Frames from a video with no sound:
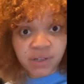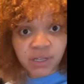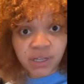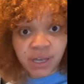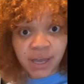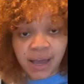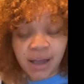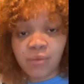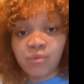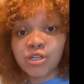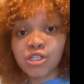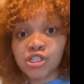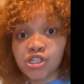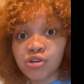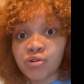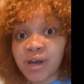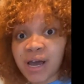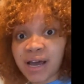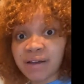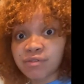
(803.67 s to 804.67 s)
and we
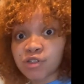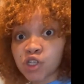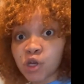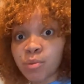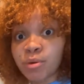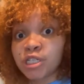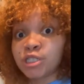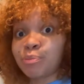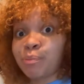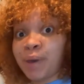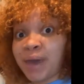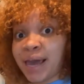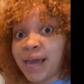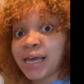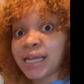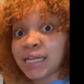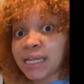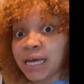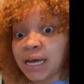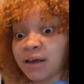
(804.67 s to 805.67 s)
still have so much
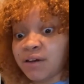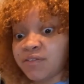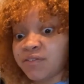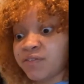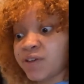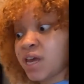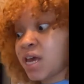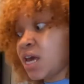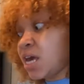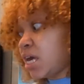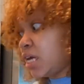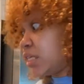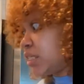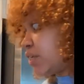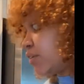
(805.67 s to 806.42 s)
paint left to